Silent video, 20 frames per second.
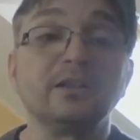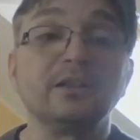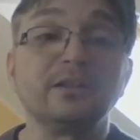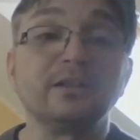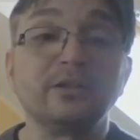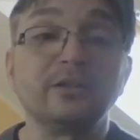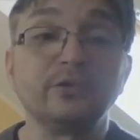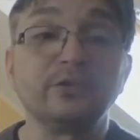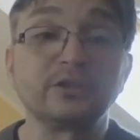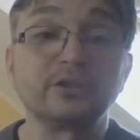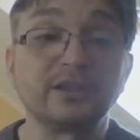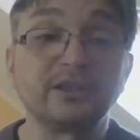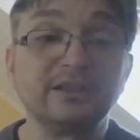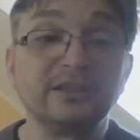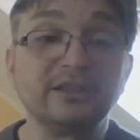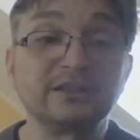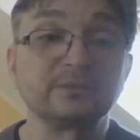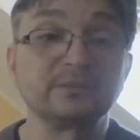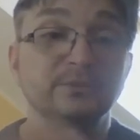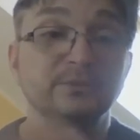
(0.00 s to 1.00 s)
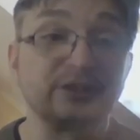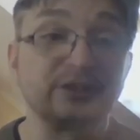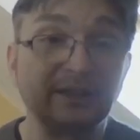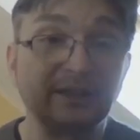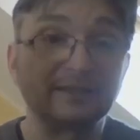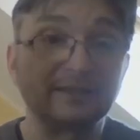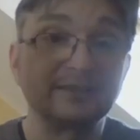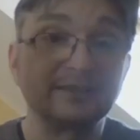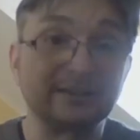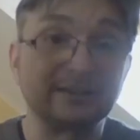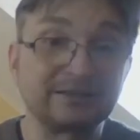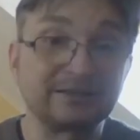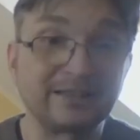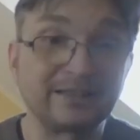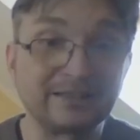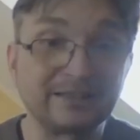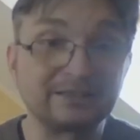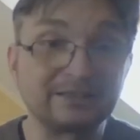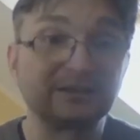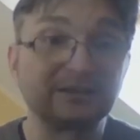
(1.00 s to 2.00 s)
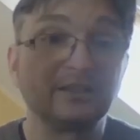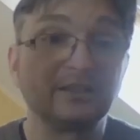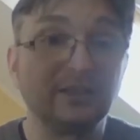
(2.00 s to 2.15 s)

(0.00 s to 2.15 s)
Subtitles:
organisms and assess